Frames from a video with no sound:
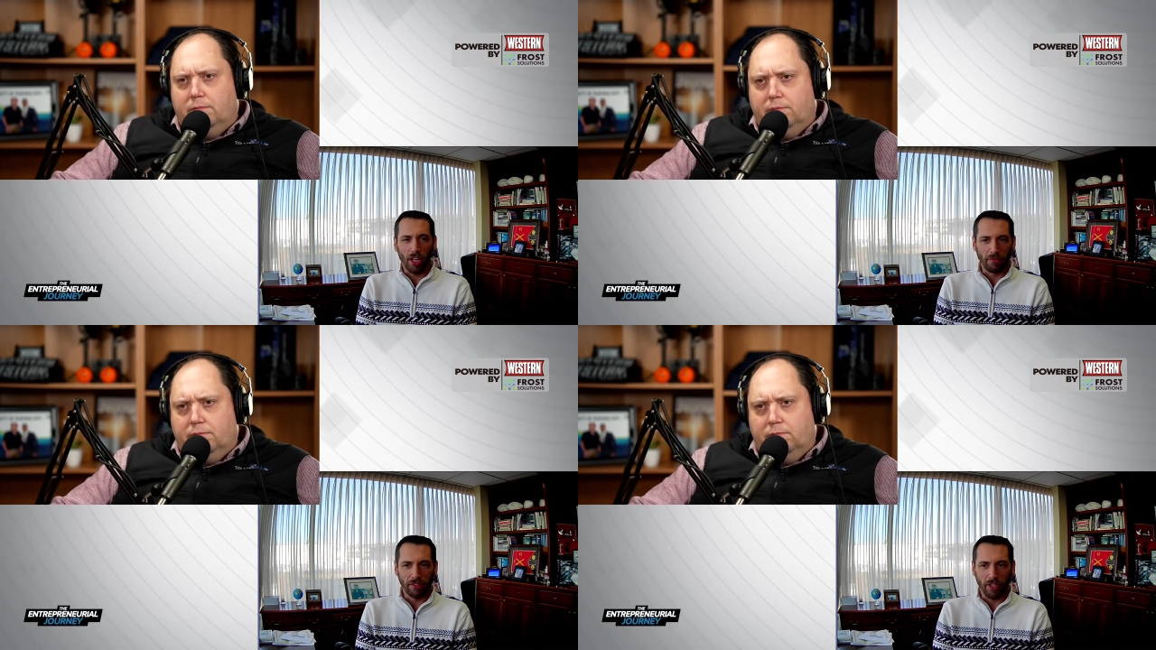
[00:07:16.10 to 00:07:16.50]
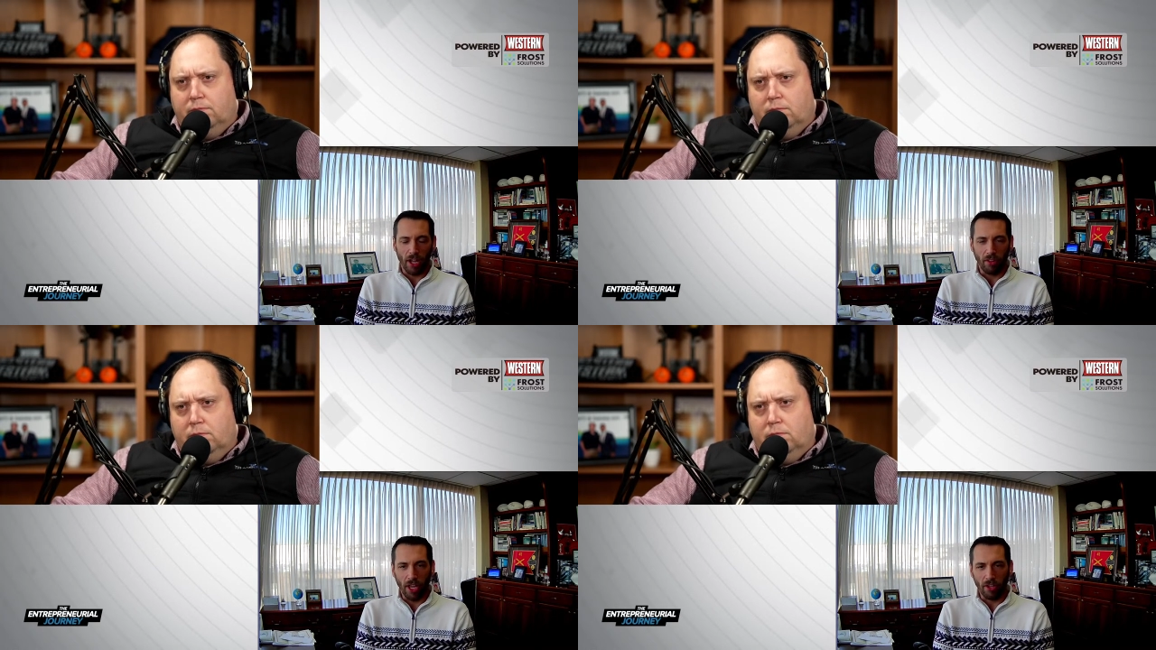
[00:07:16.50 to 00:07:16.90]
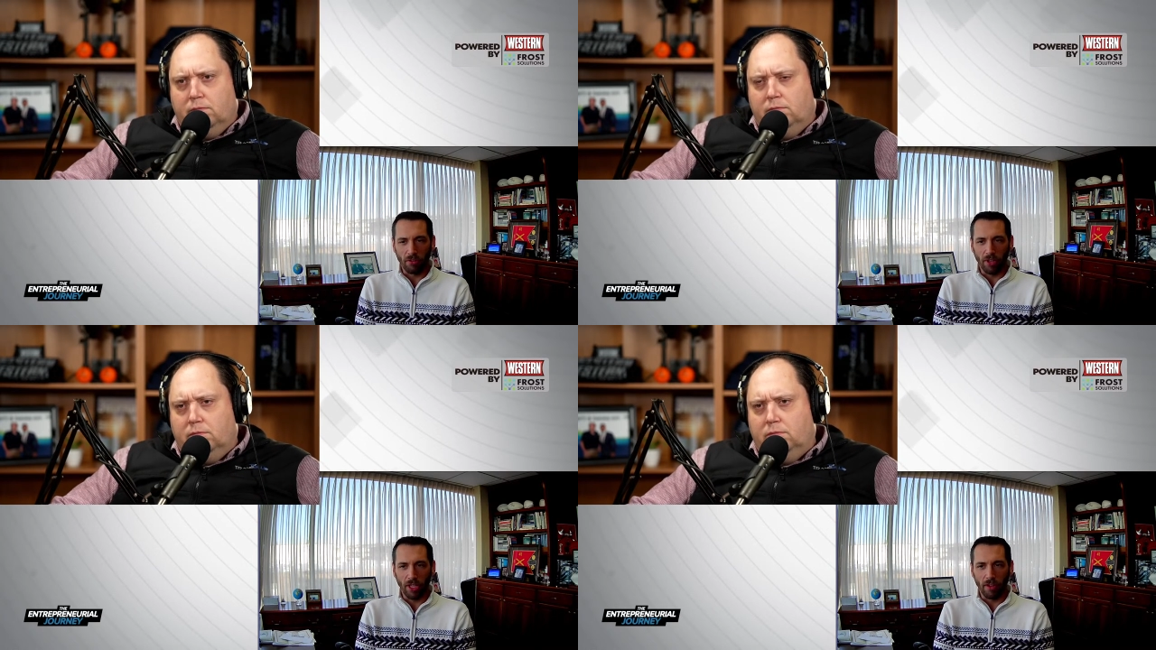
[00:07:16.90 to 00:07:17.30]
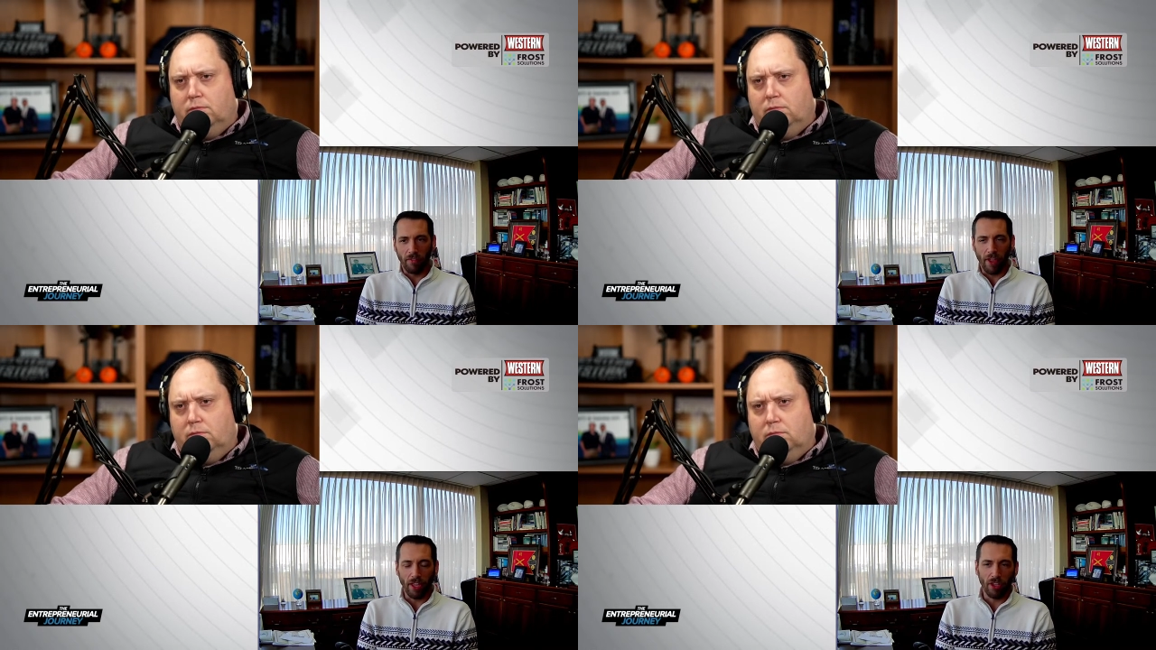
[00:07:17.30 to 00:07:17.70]
Speaker 1: the, the lifestyle that you
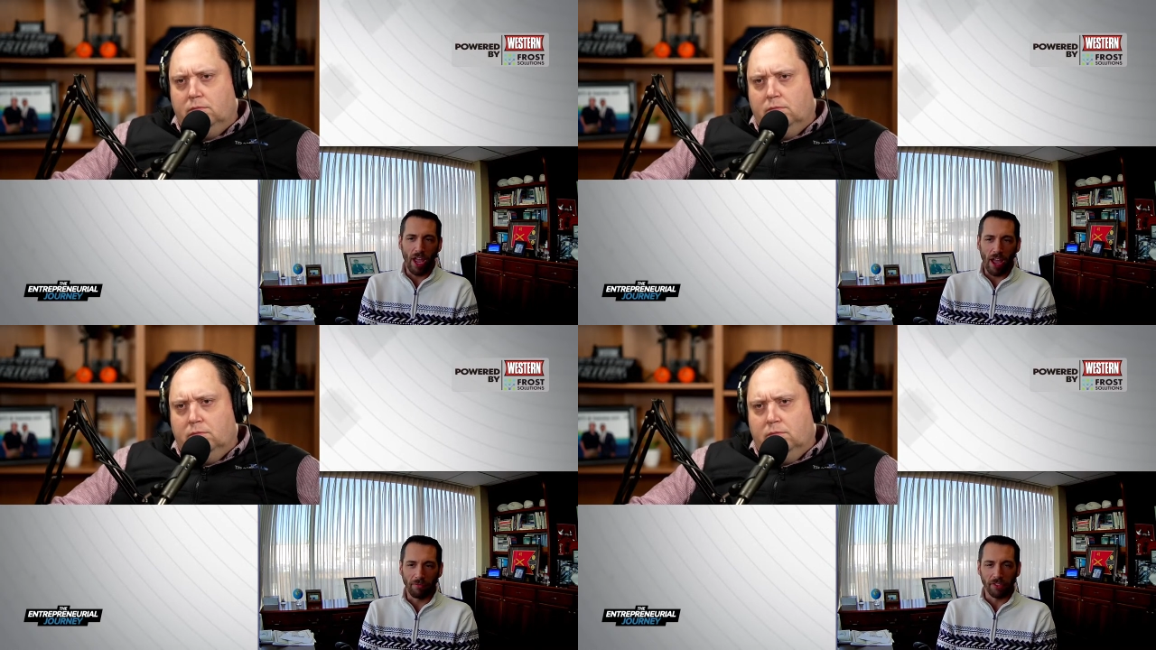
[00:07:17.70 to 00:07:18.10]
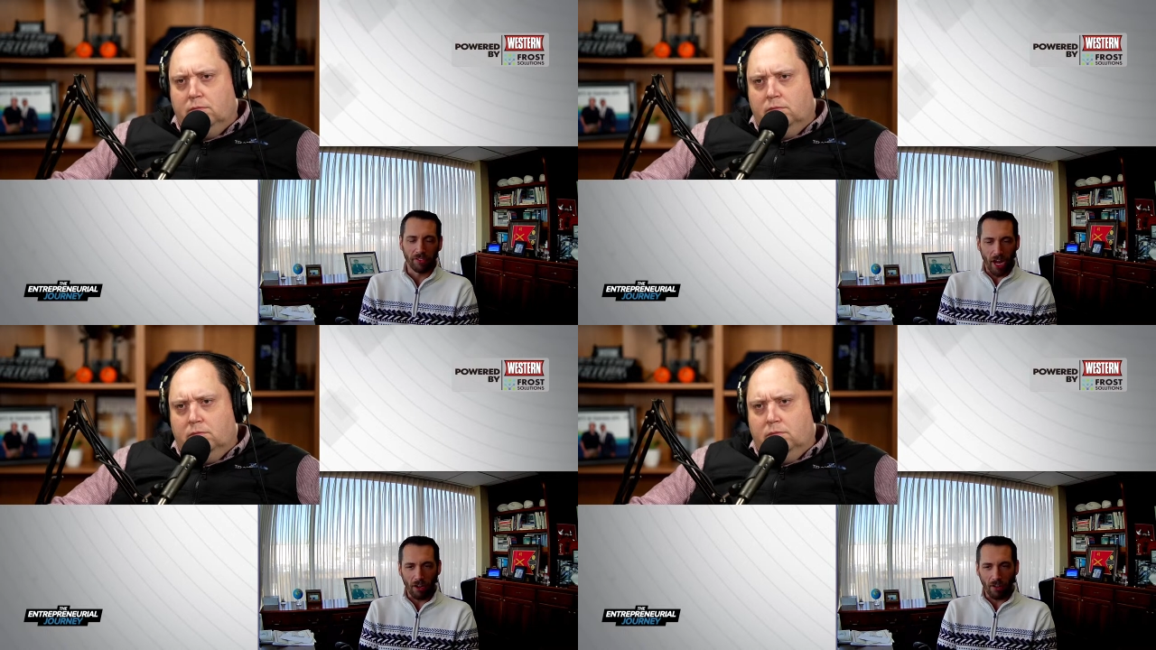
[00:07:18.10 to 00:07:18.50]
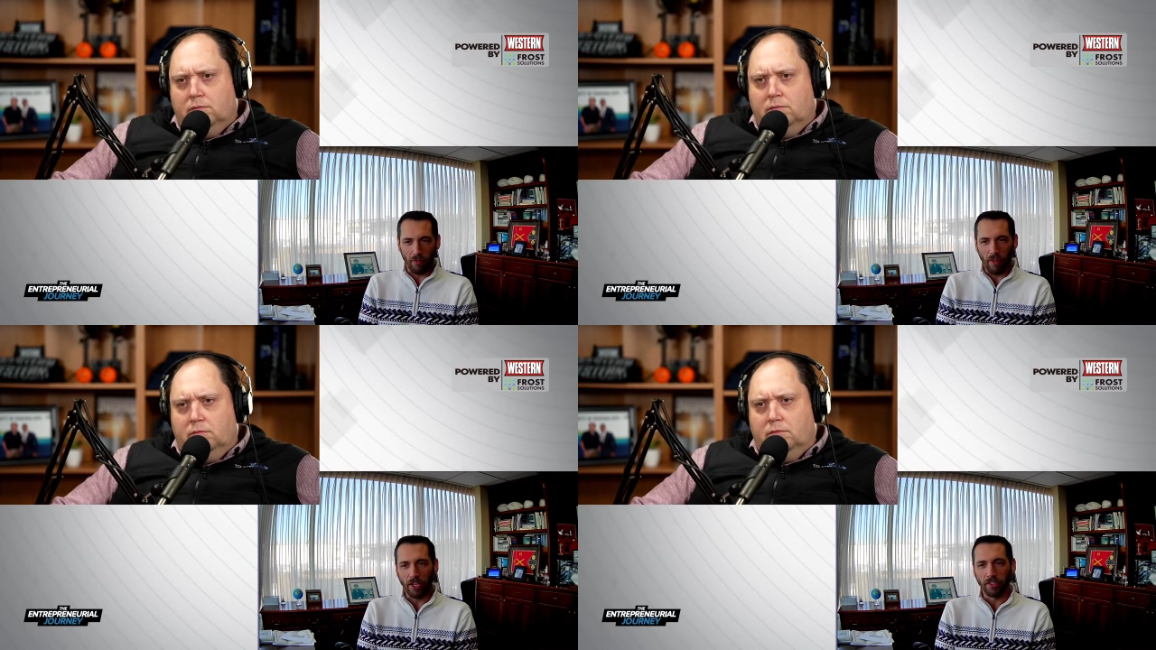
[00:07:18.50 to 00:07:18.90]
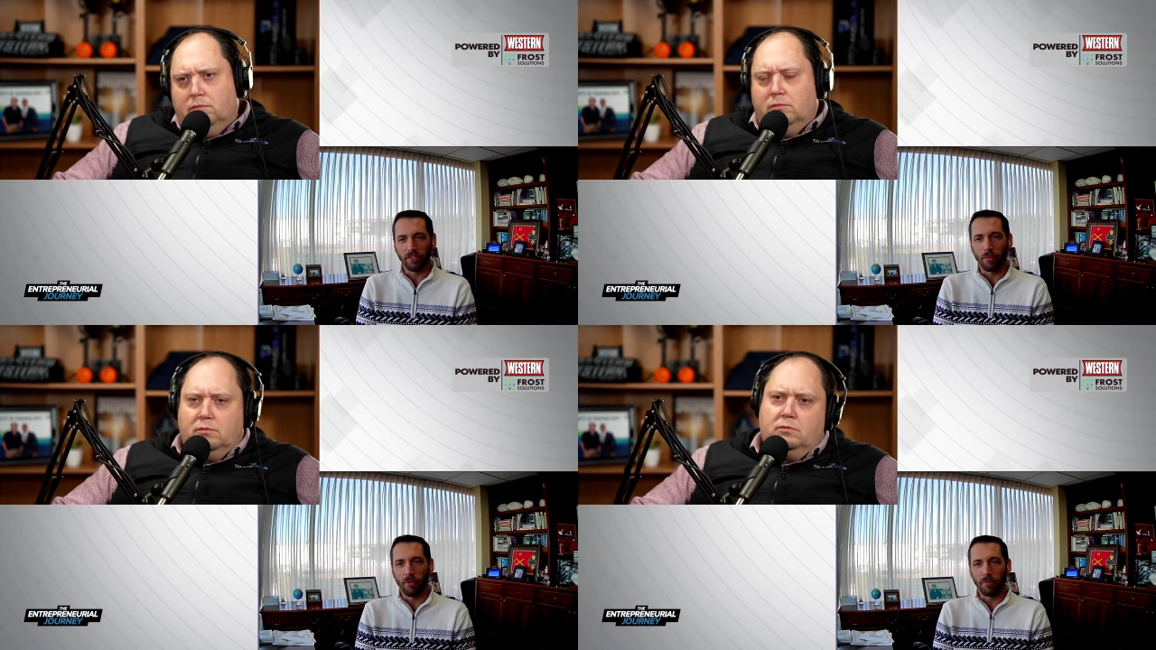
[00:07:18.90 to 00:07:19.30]
live, you have to
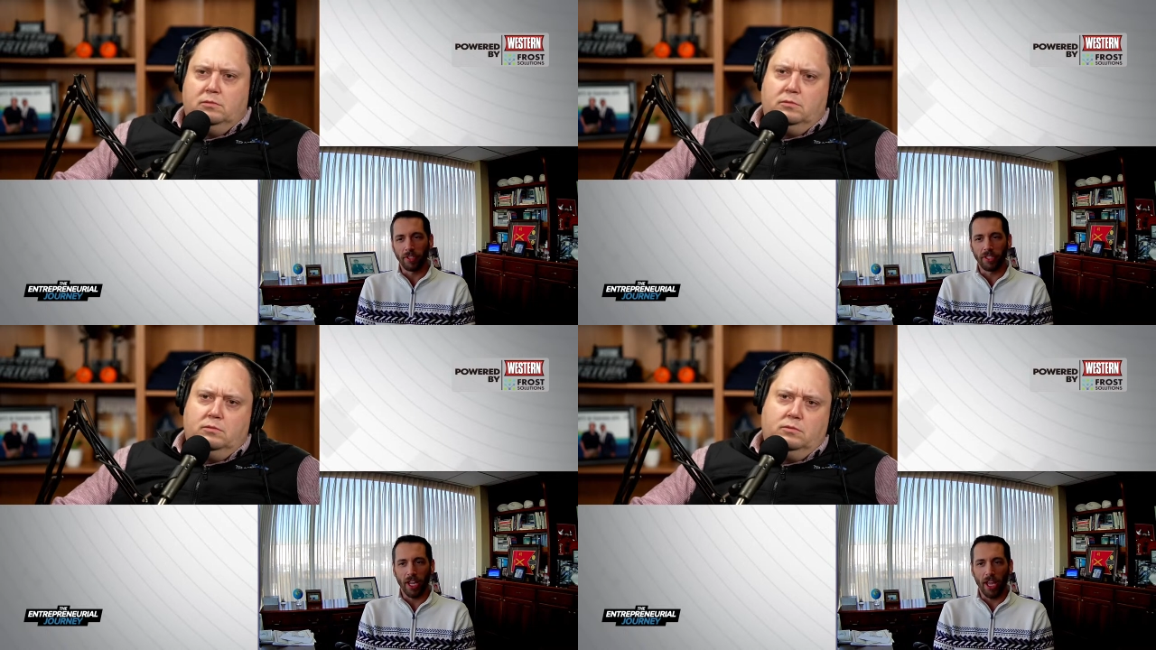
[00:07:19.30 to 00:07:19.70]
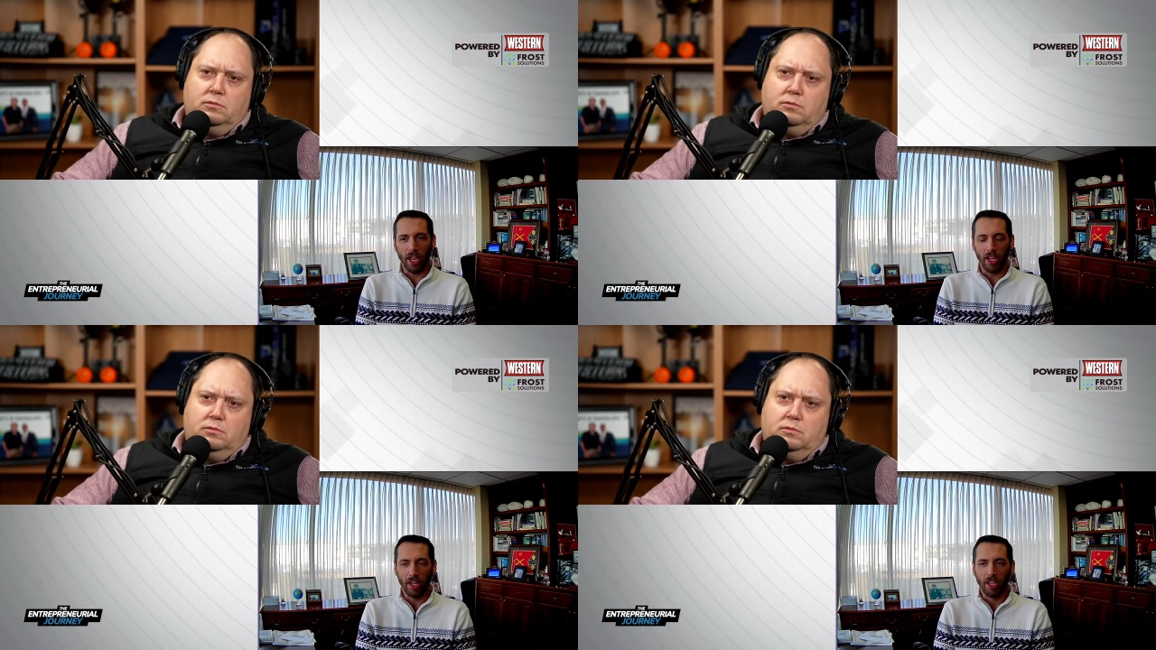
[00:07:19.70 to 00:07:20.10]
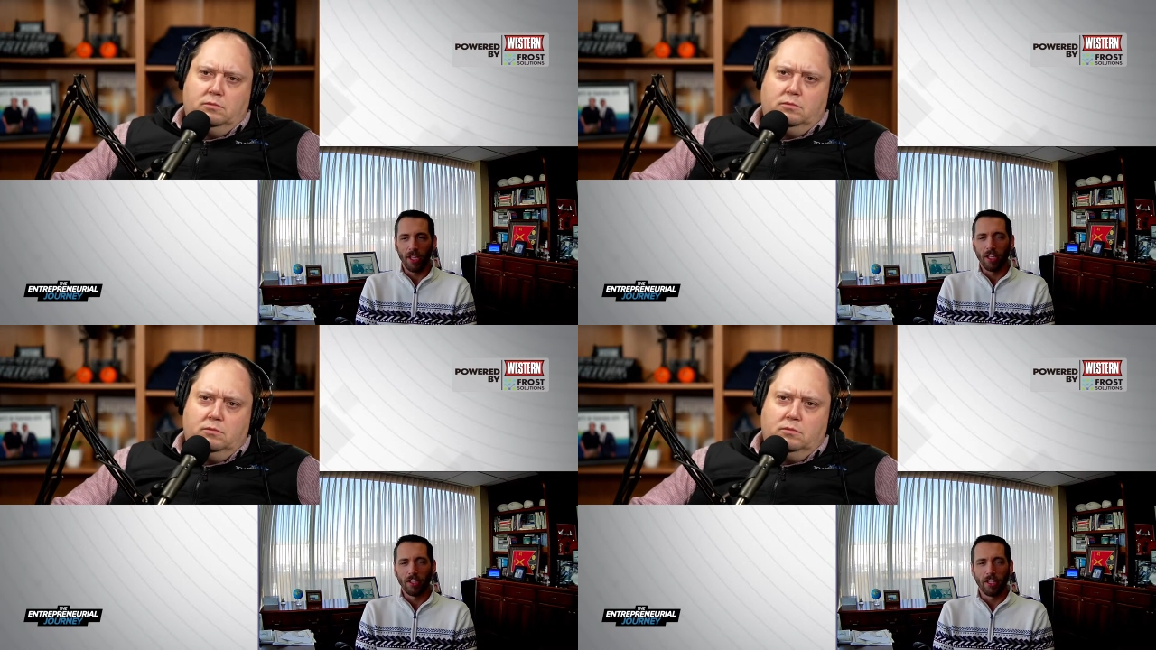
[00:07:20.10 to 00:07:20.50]
sacrifice some of it today